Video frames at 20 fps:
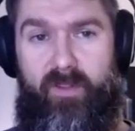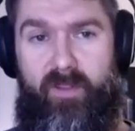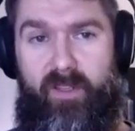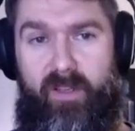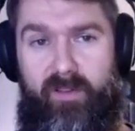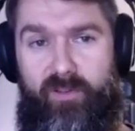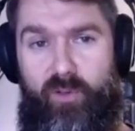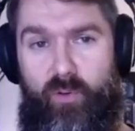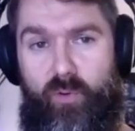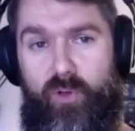
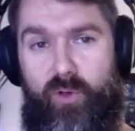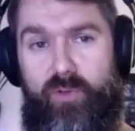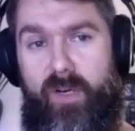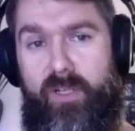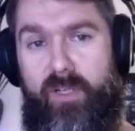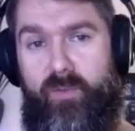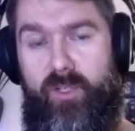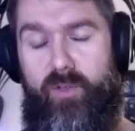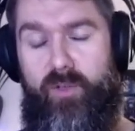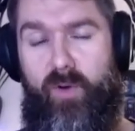if the
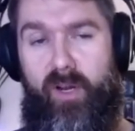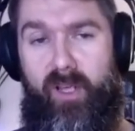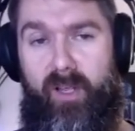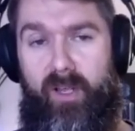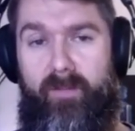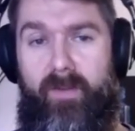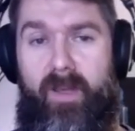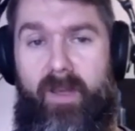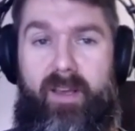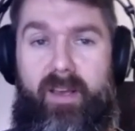orchestrator is
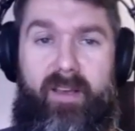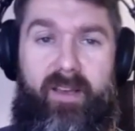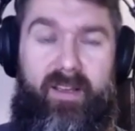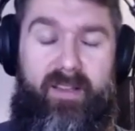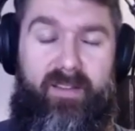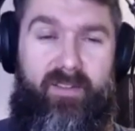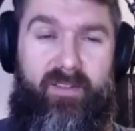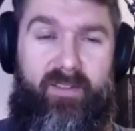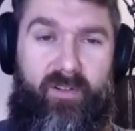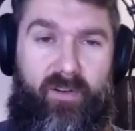running,
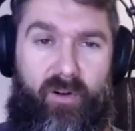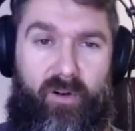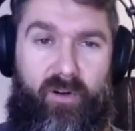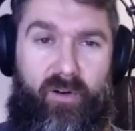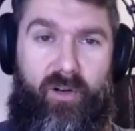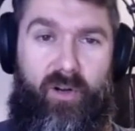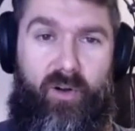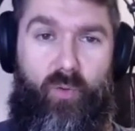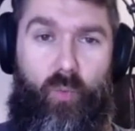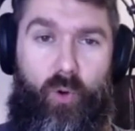and there
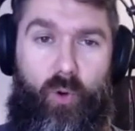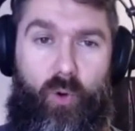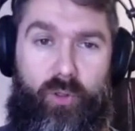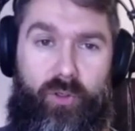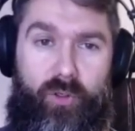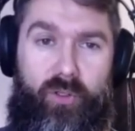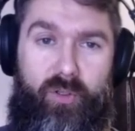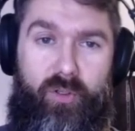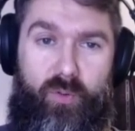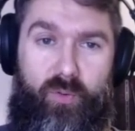are
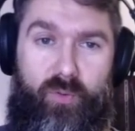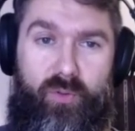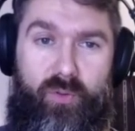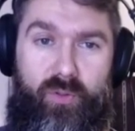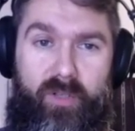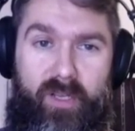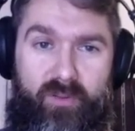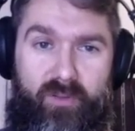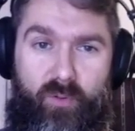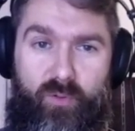work queues
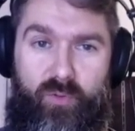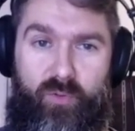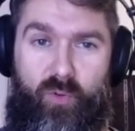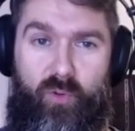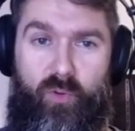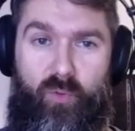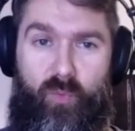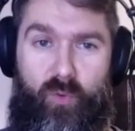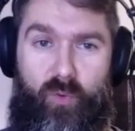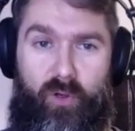that
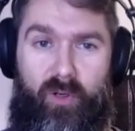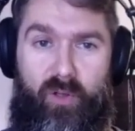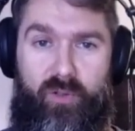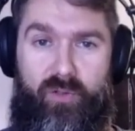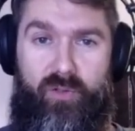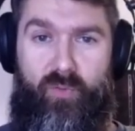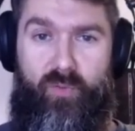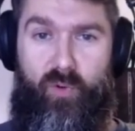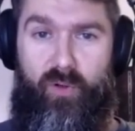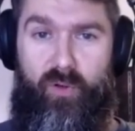control the workloads
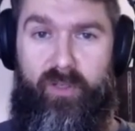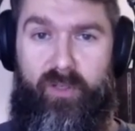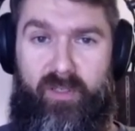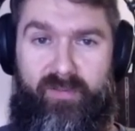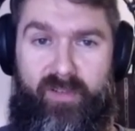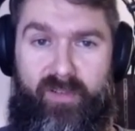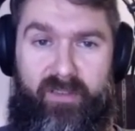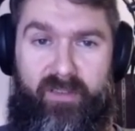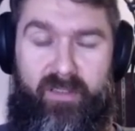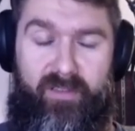for the
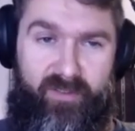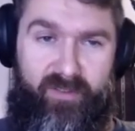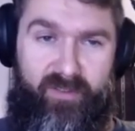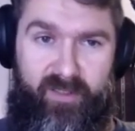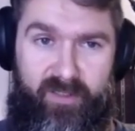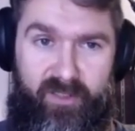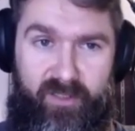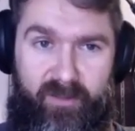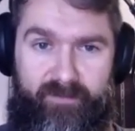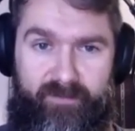different
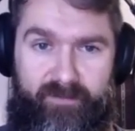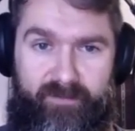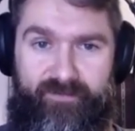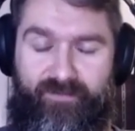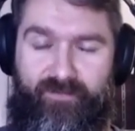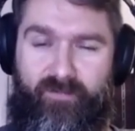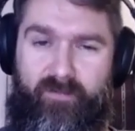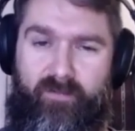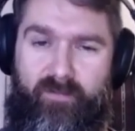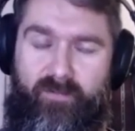activities.
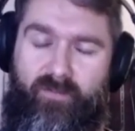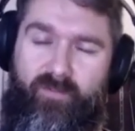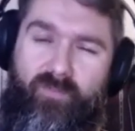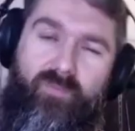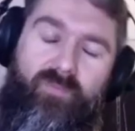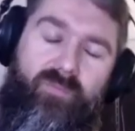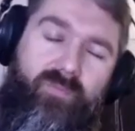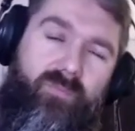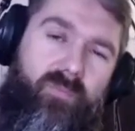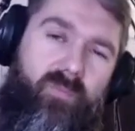
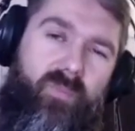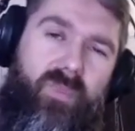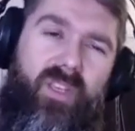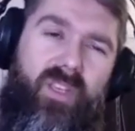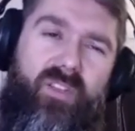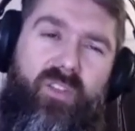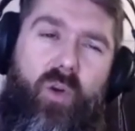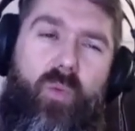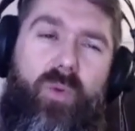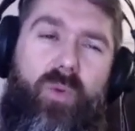
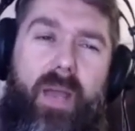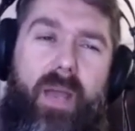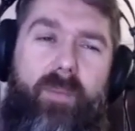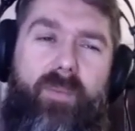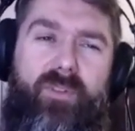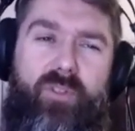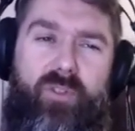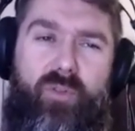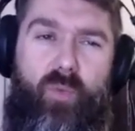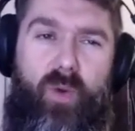So what
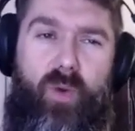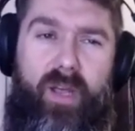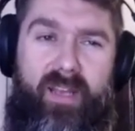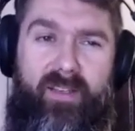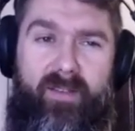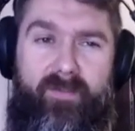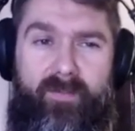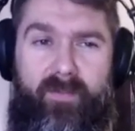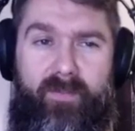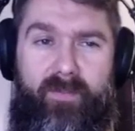happens
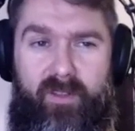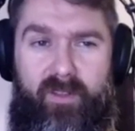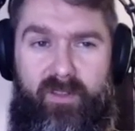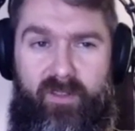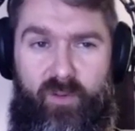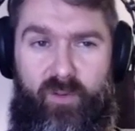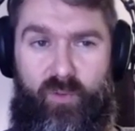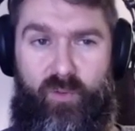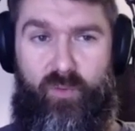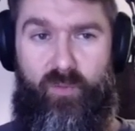when
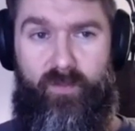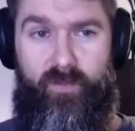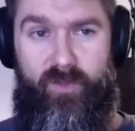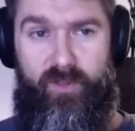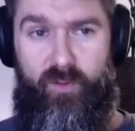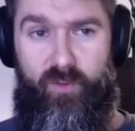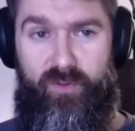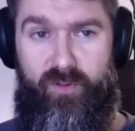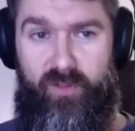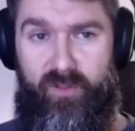you
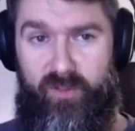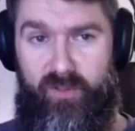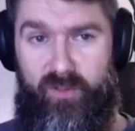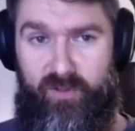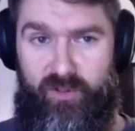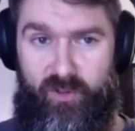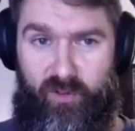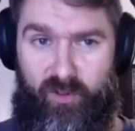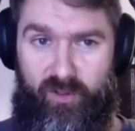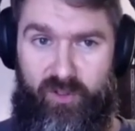use the
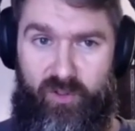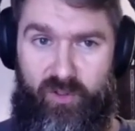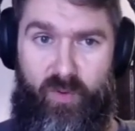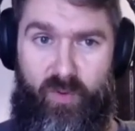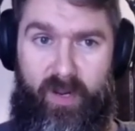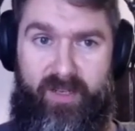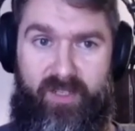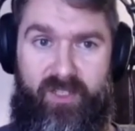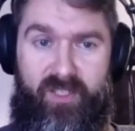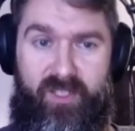start new
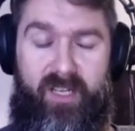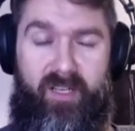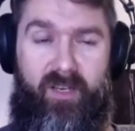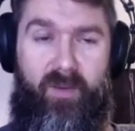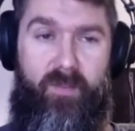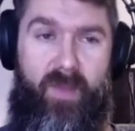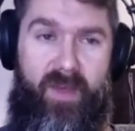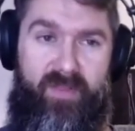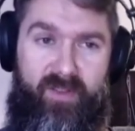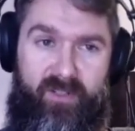
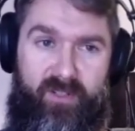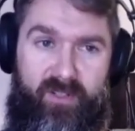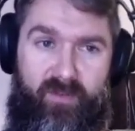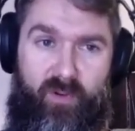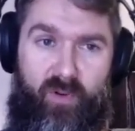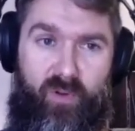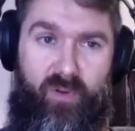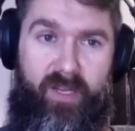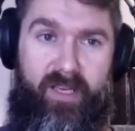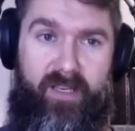async method
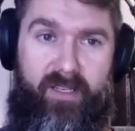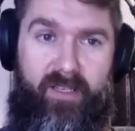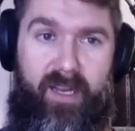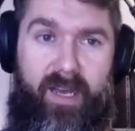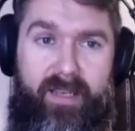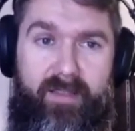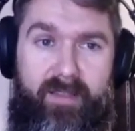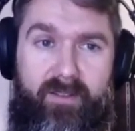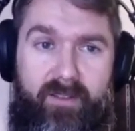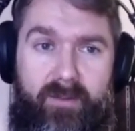on a
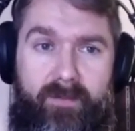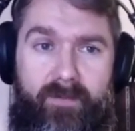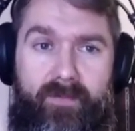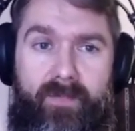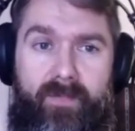client,